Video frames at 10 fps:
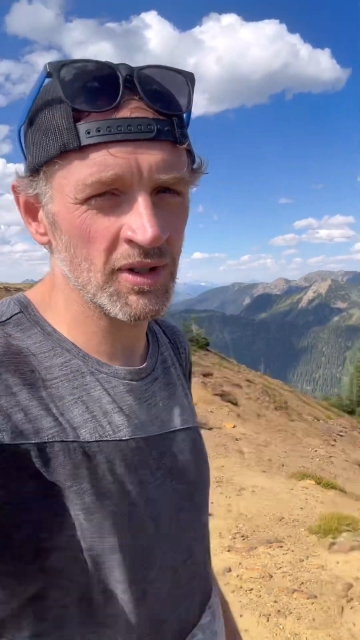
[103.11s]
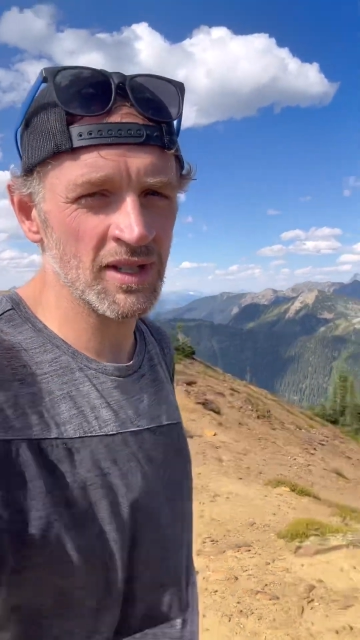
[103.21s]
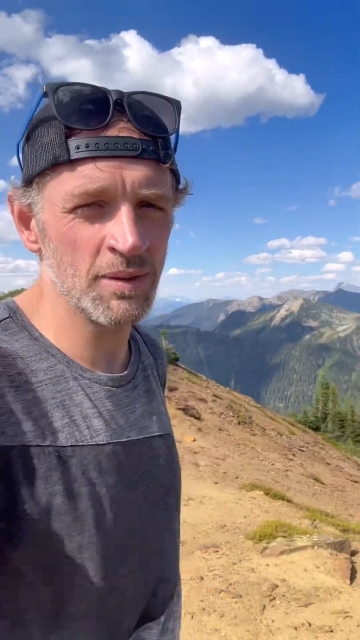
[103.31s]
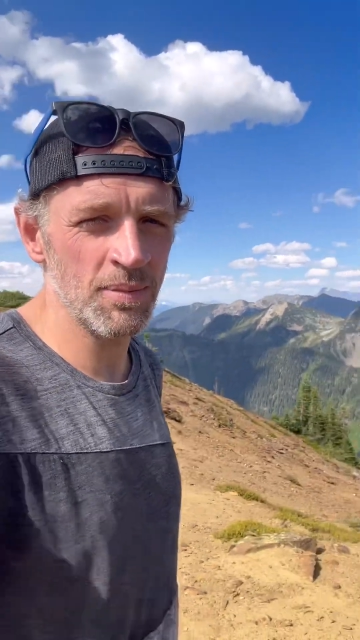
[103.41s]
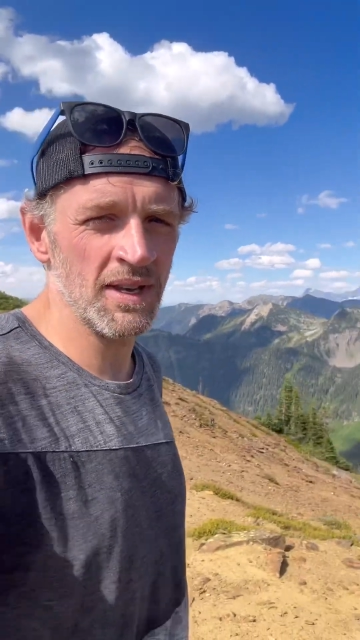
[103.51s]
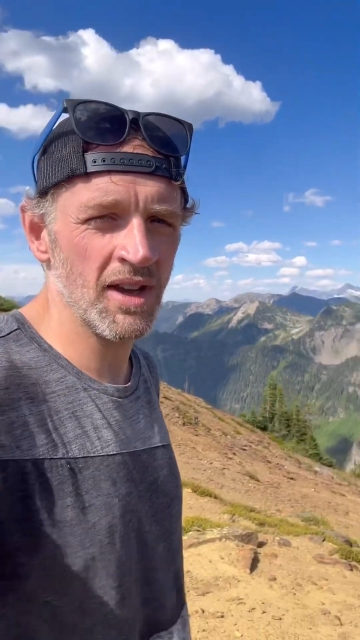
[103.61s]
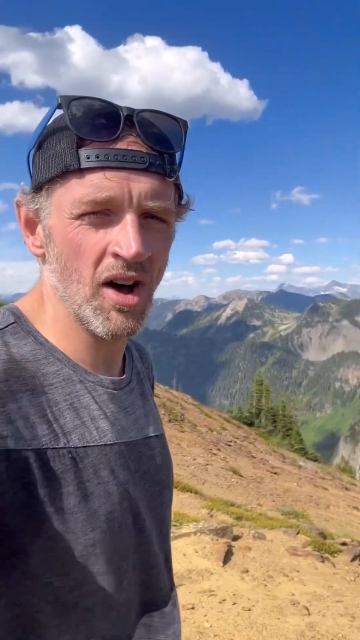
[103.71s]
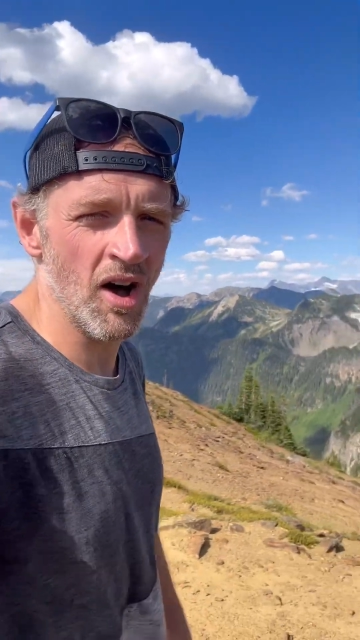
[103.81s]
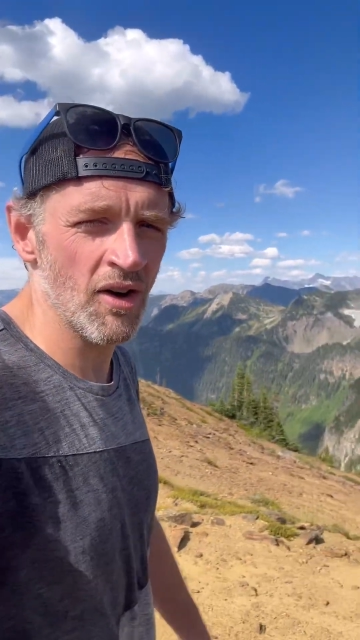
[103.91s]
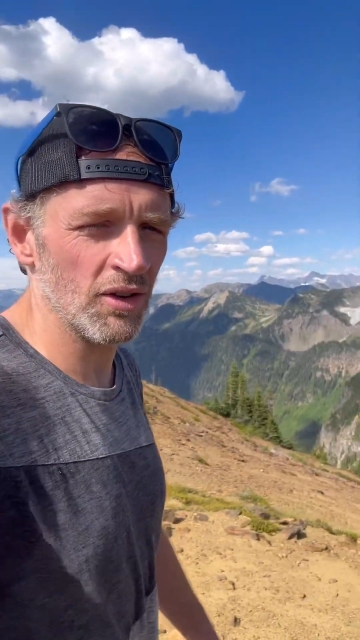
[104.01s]
to speak
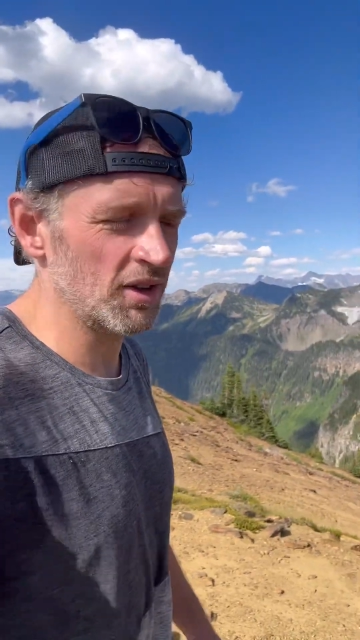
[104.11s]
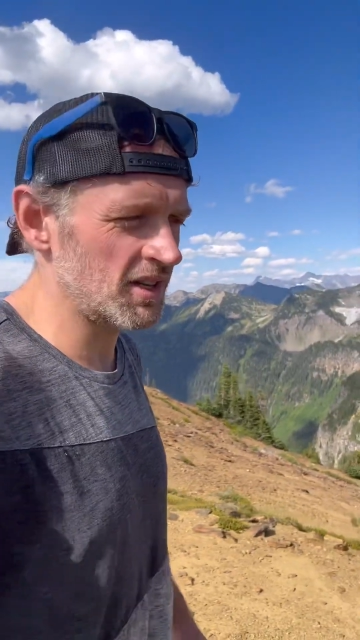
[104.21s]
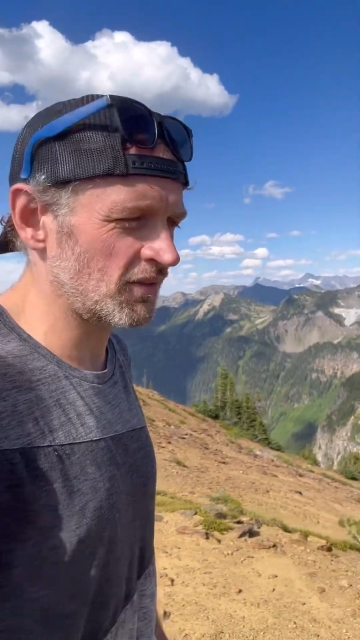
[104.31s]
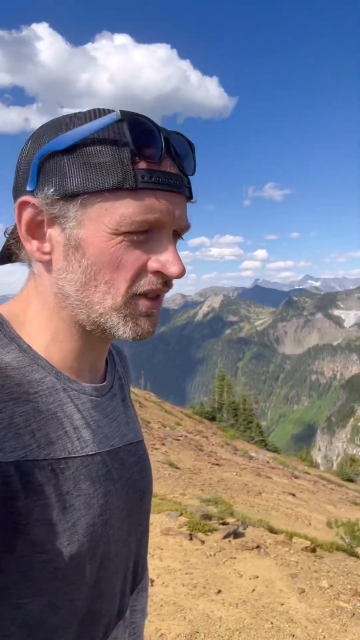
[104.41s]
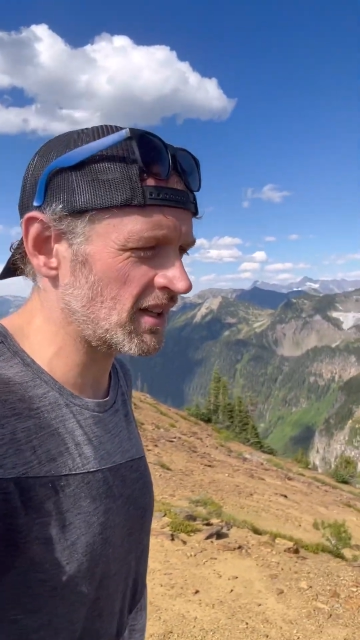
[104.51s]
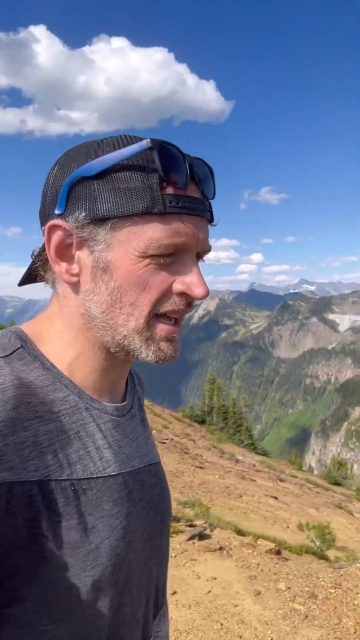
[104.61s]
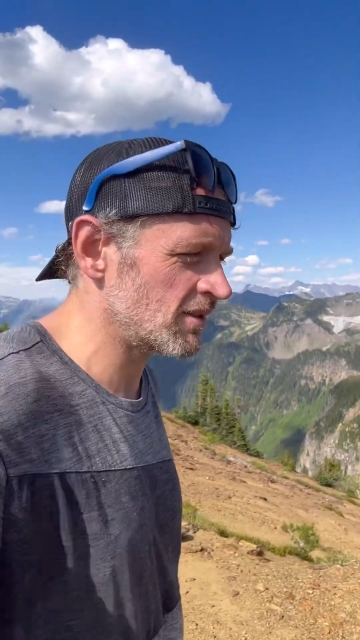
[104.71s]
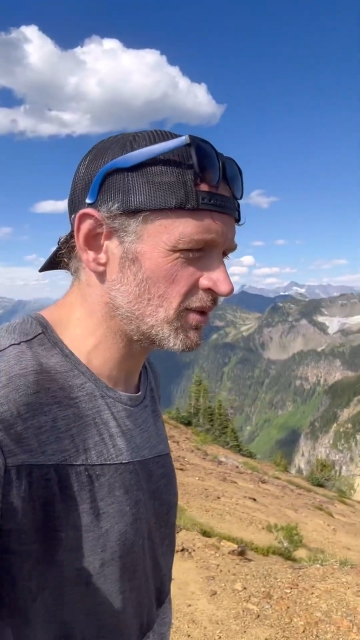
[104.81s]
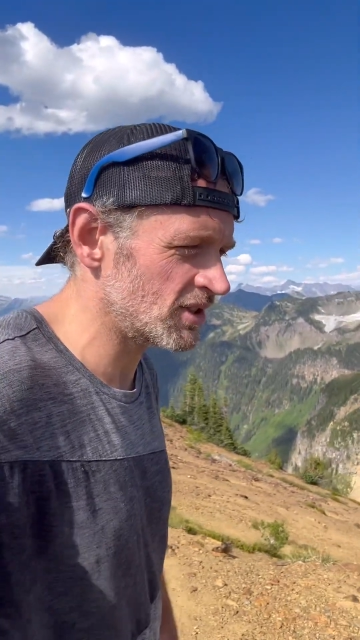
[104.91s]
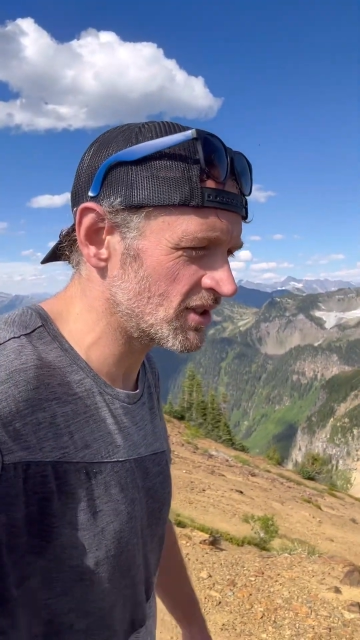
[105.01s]
all of the different
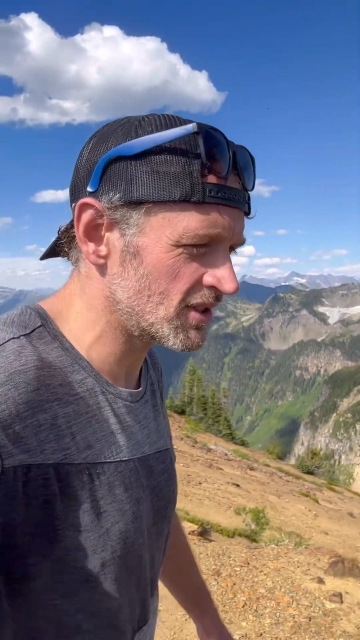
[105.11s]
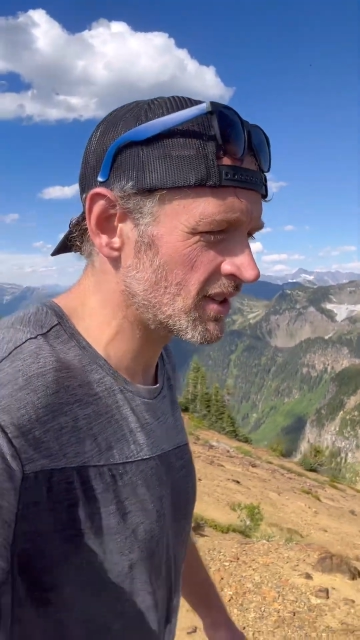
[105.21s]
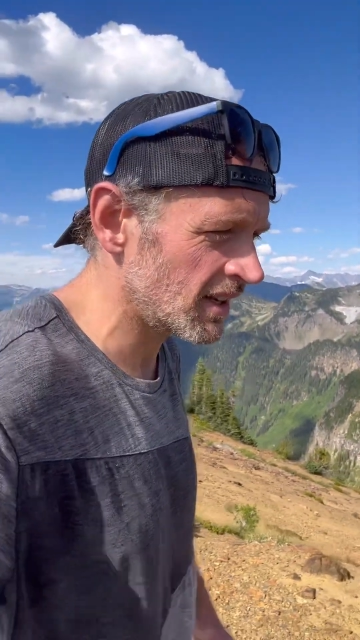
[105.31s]
languages